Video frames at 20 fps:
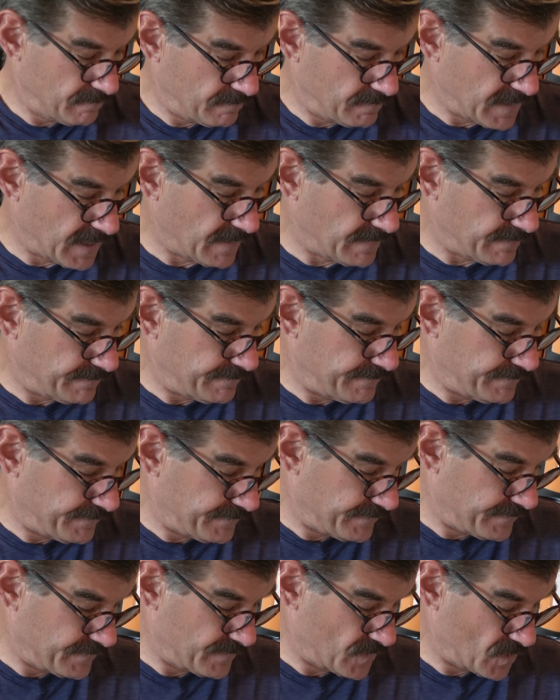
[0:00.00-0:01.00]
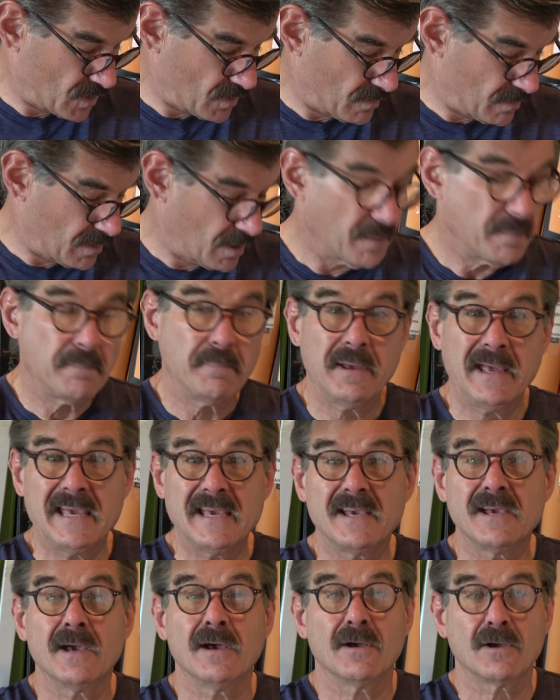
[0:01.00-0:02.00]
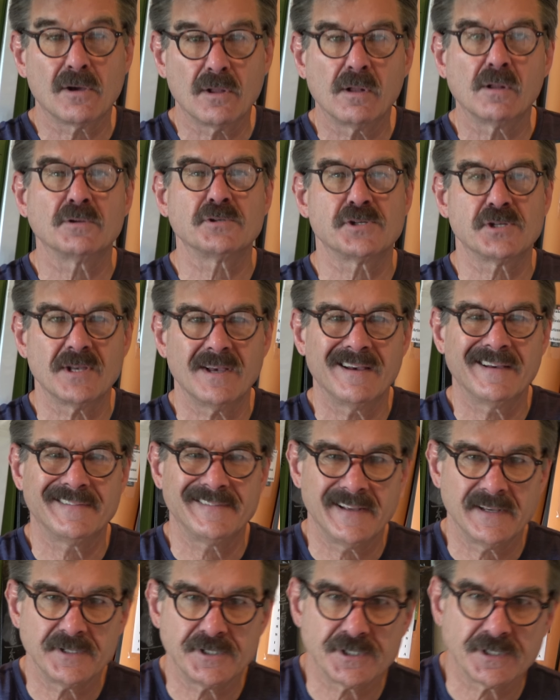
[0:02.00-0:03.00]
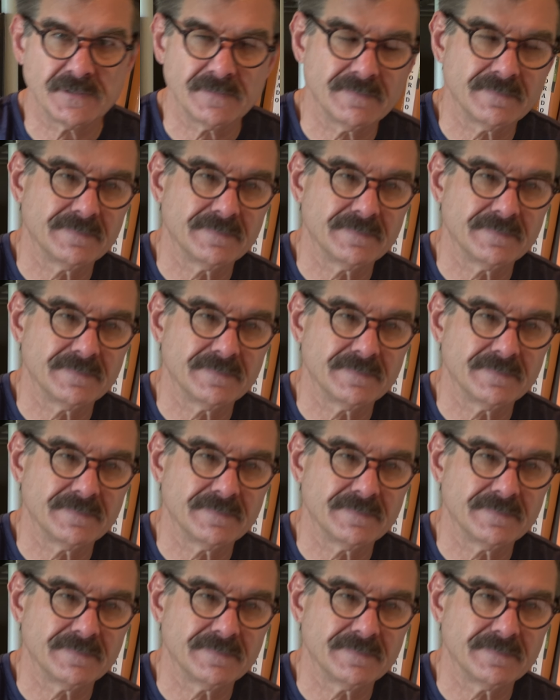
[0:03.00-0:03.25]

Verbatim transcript: Now, pay close attention.